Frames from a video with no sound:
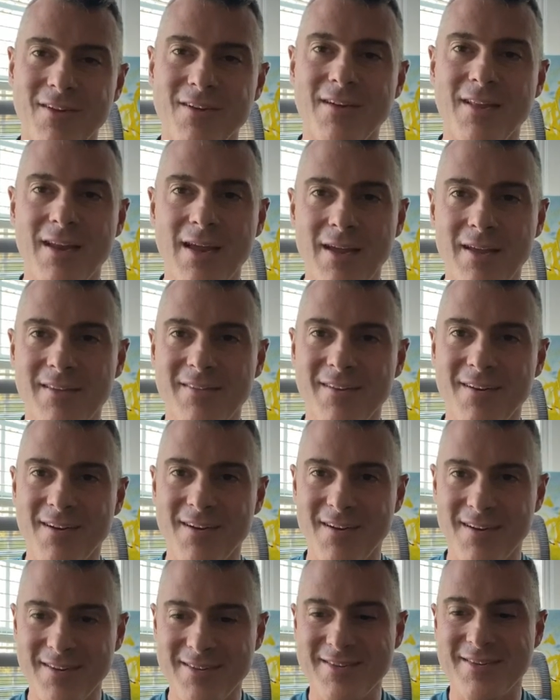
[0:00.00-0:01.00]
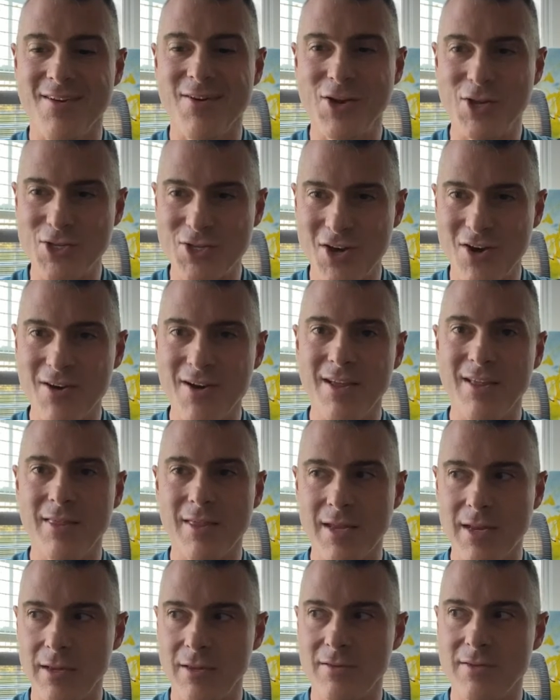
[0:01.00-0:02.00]
started
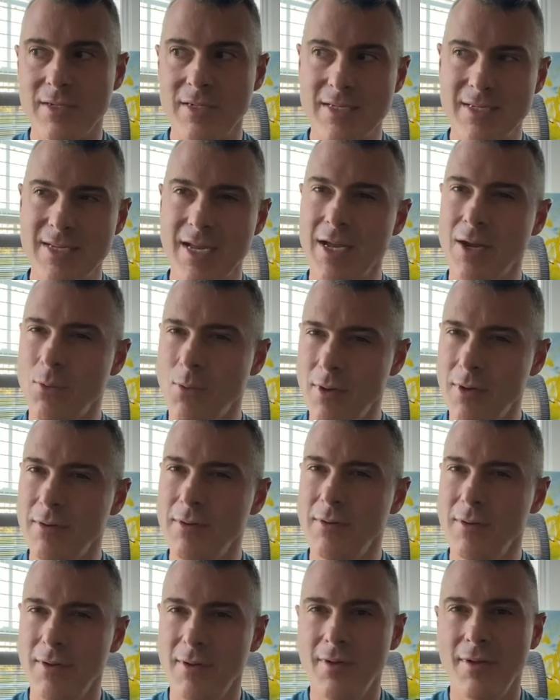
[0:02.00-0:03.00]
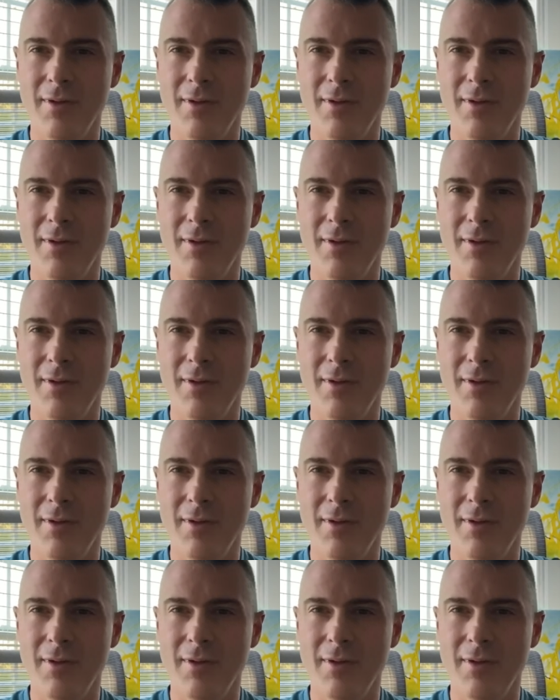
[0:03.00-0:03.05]
turning things. And it's like, well,